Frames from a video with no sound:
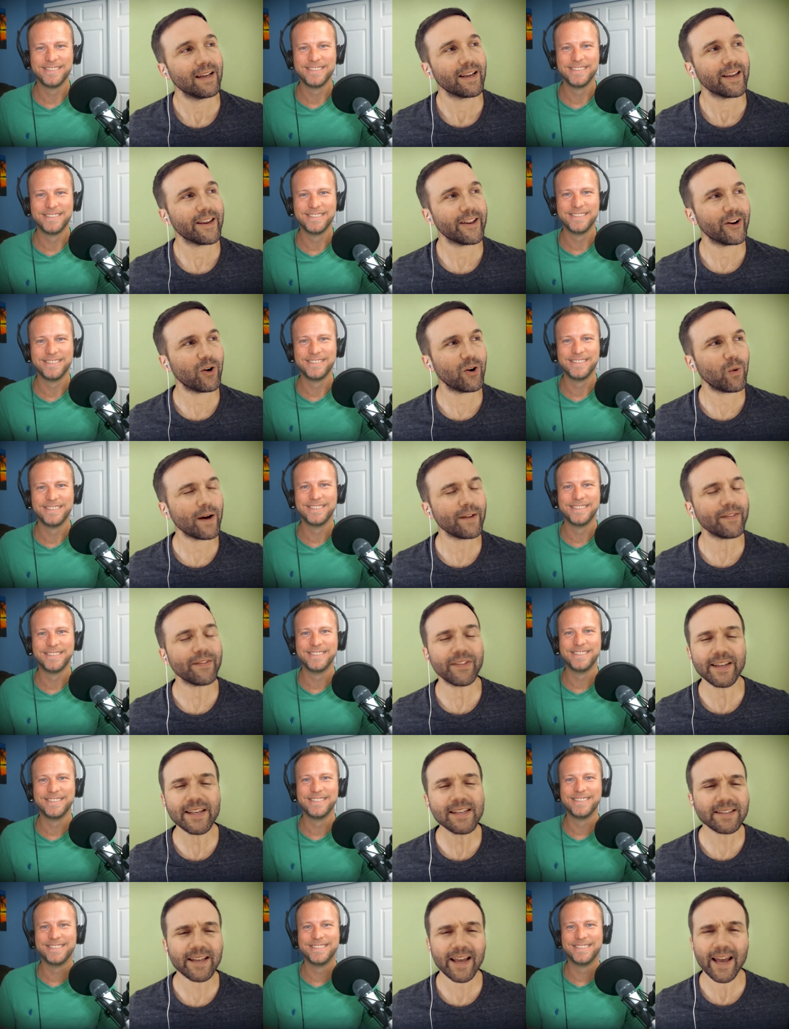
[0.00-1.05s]
Speaker 1: you know what?
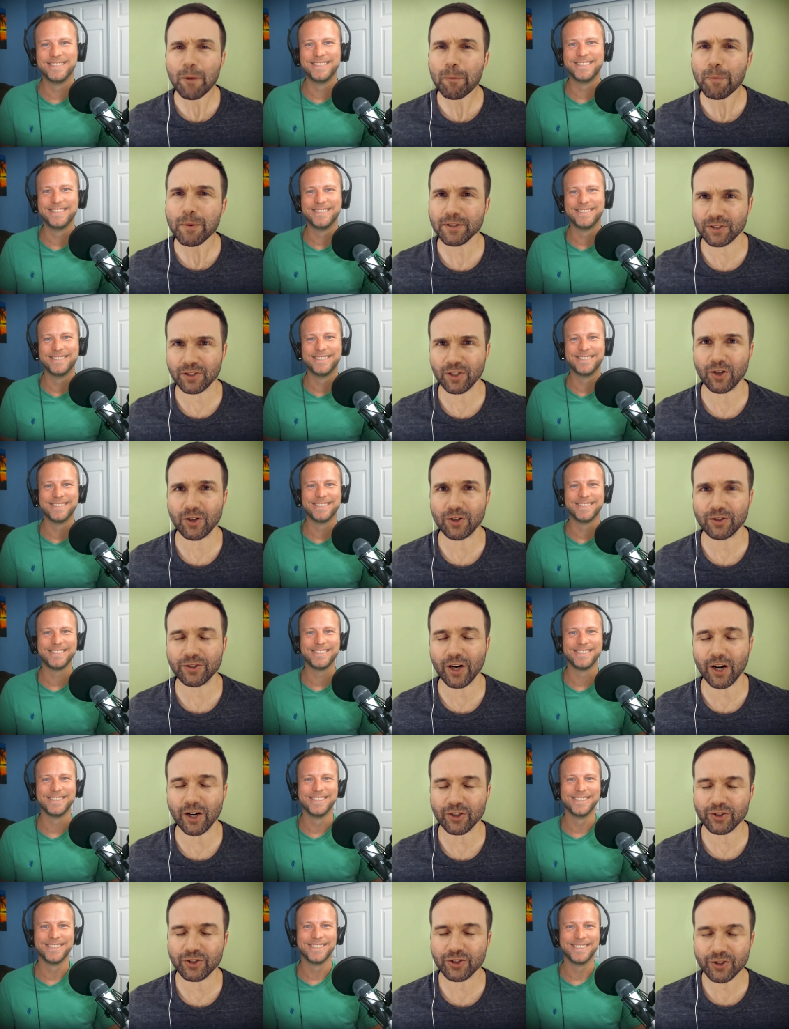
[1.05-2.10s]
These episodes
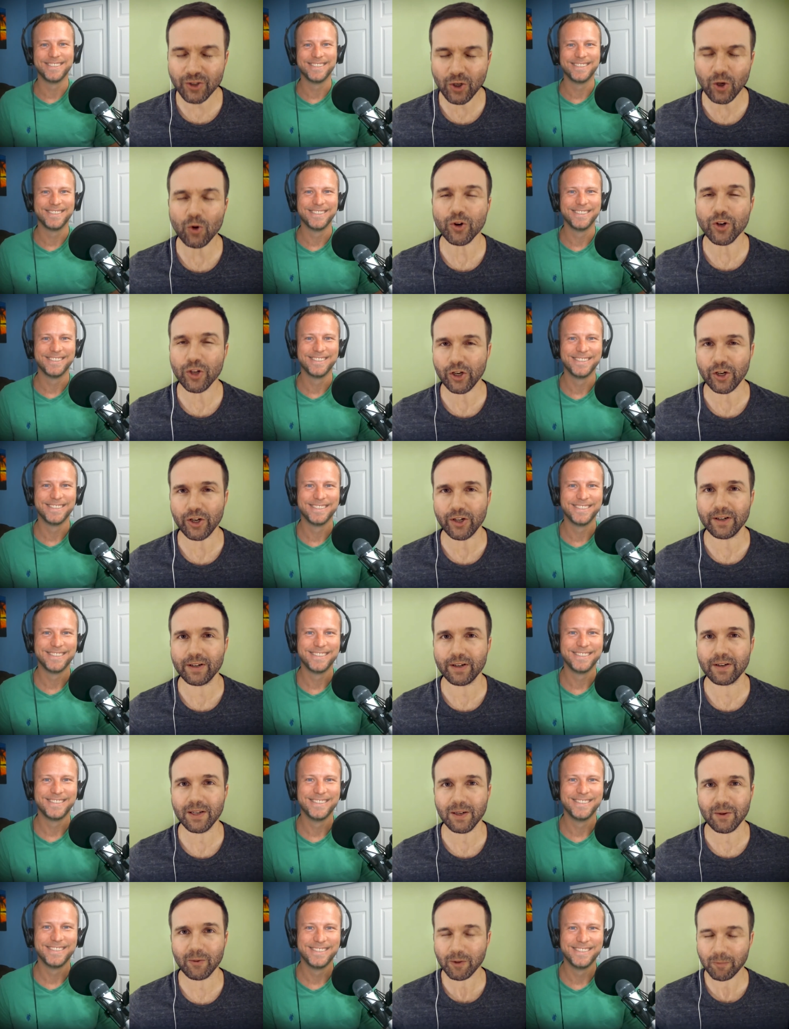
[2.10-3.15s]
are so good
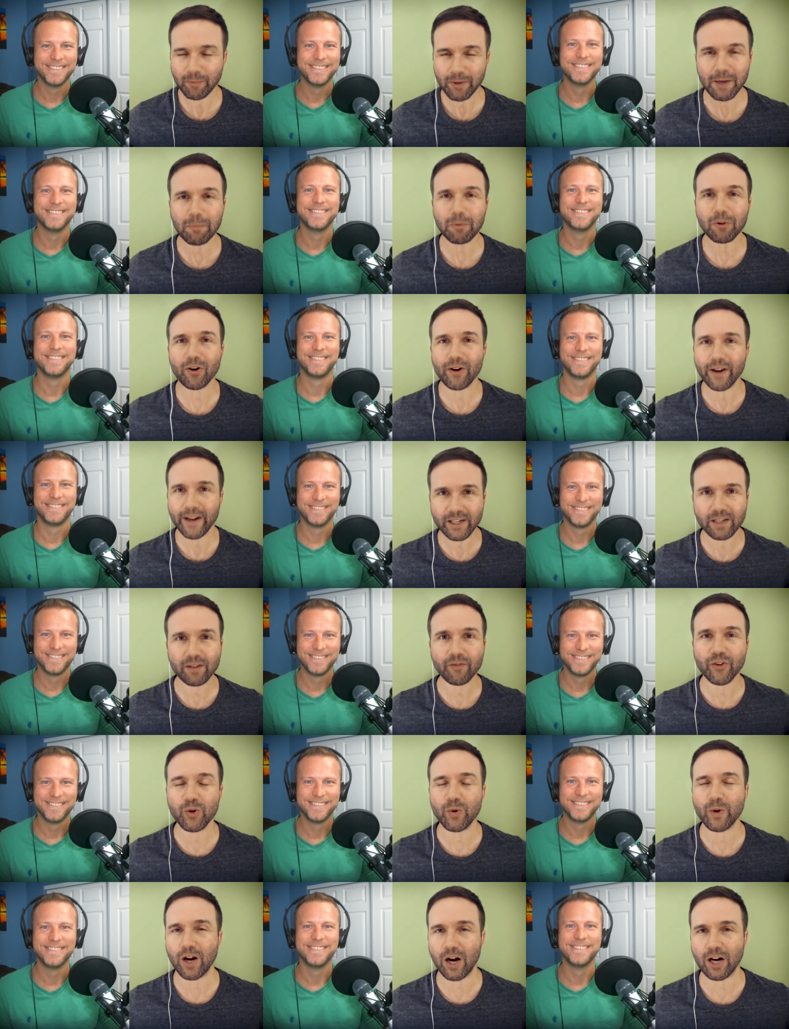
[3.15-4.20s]
when people are
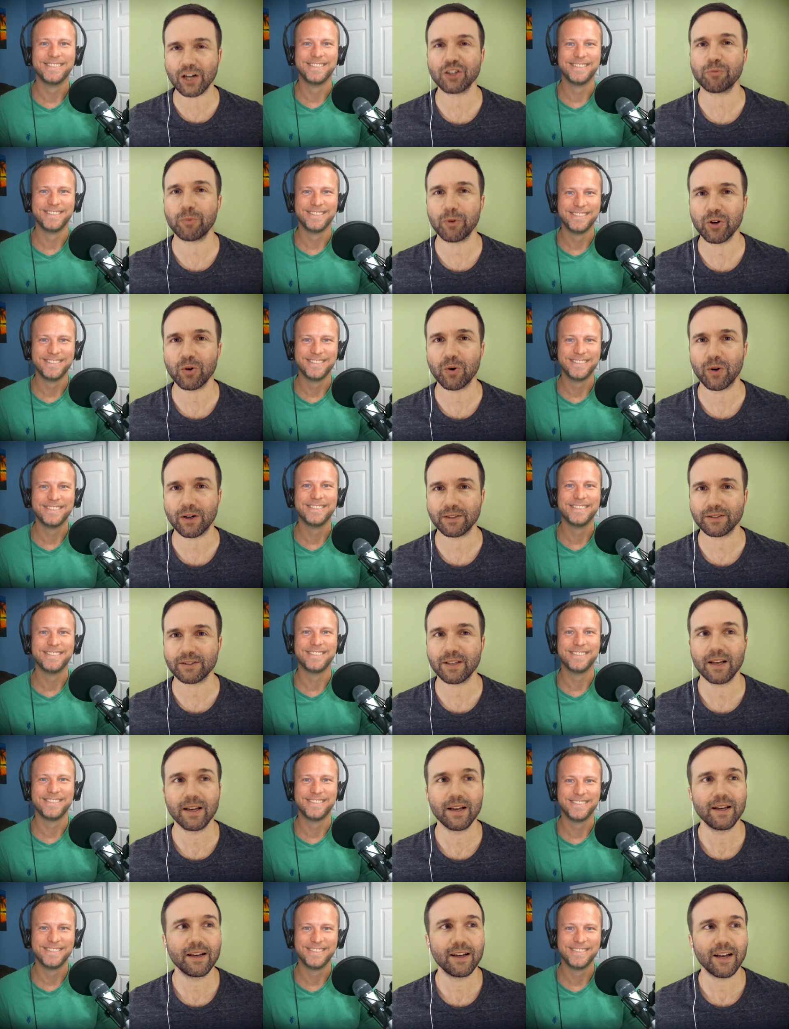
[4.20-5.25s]
interviewing entrepreneurs
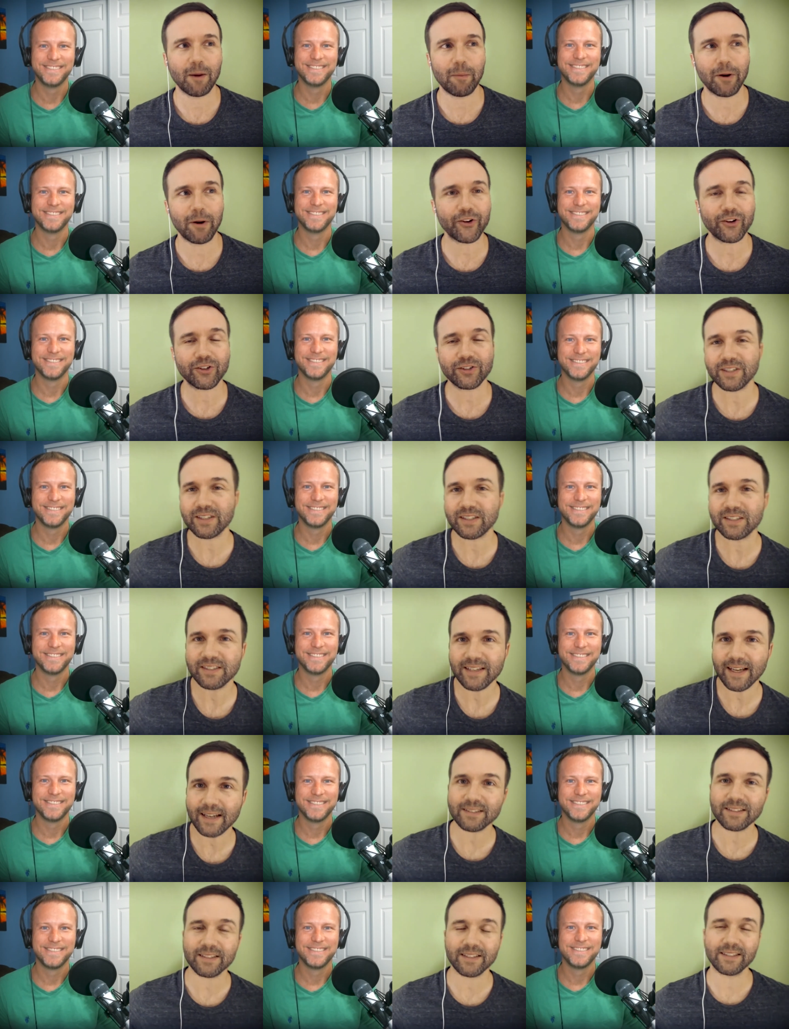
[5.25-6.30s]
about their
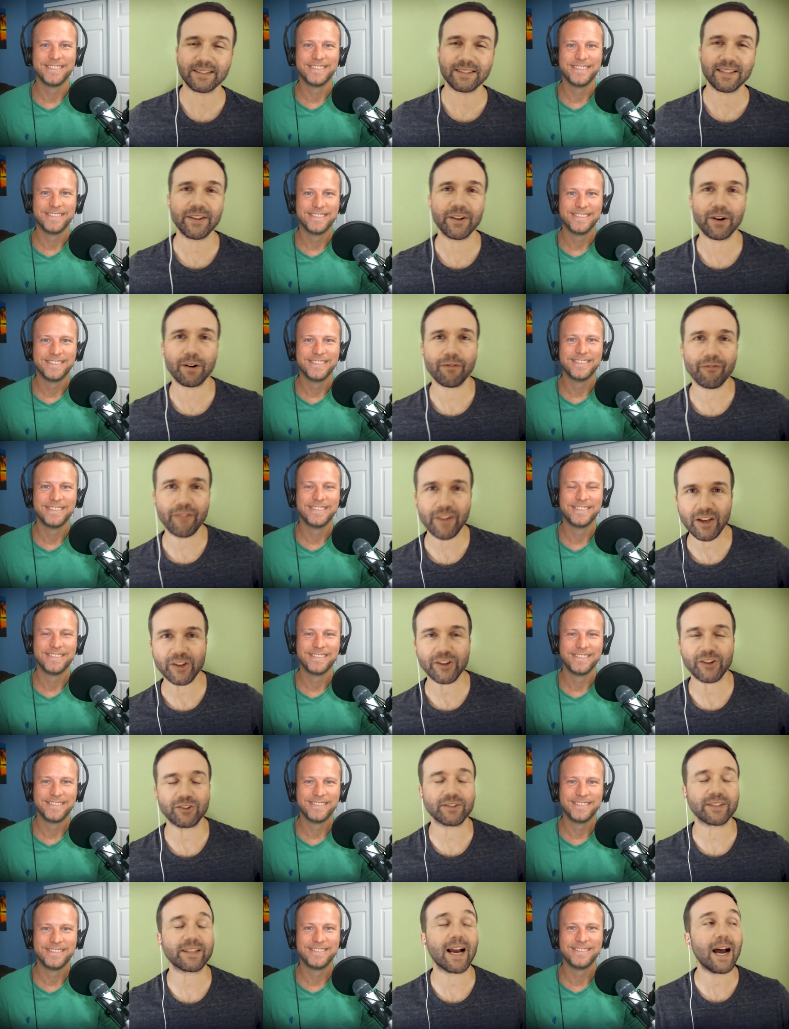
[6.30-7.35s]
successes and their
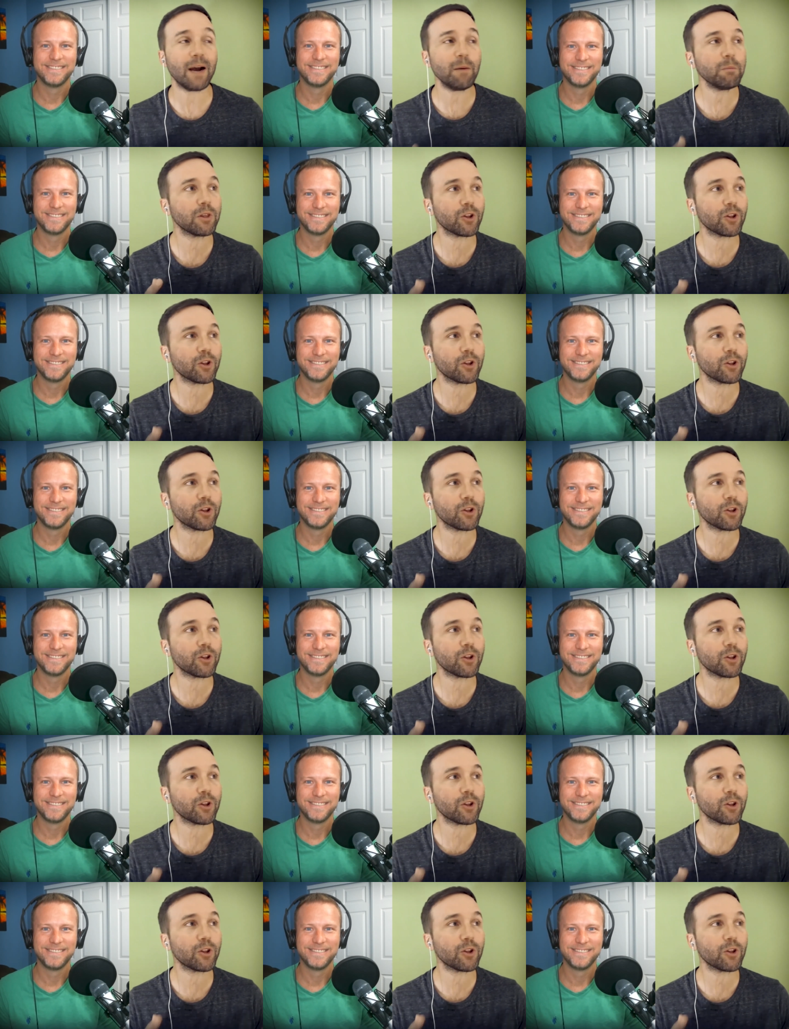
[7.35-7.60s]
failures. Like, I'm